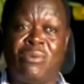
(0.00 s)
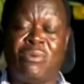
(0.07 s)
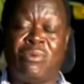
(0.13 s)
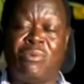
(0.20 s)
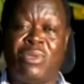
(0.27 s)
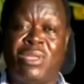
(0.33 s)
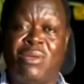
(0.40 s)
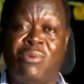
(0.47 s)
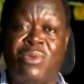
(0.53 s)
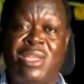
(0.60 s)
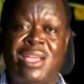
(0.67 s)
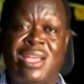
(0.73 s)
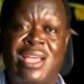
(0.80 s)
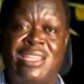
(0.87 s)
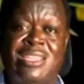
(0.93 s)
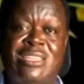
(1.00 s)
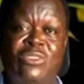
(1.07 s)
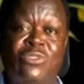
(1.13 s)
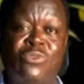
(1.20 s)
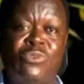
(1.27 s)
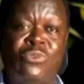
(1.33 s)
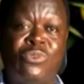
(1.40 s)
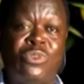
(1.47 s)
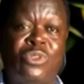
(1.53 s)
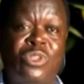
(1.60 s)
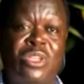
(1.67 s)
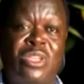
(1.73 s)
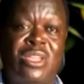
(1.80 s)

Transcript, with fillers: We are asked to,